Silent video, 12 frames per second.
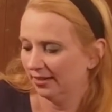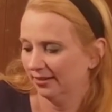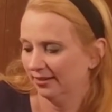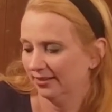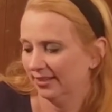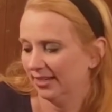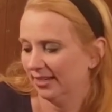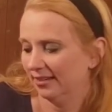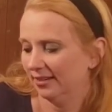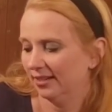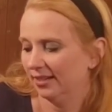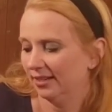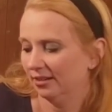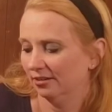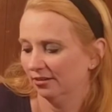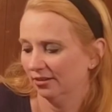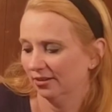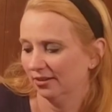C, and D
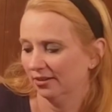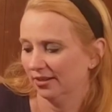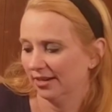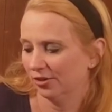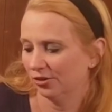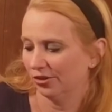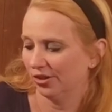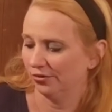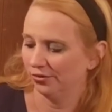extra note.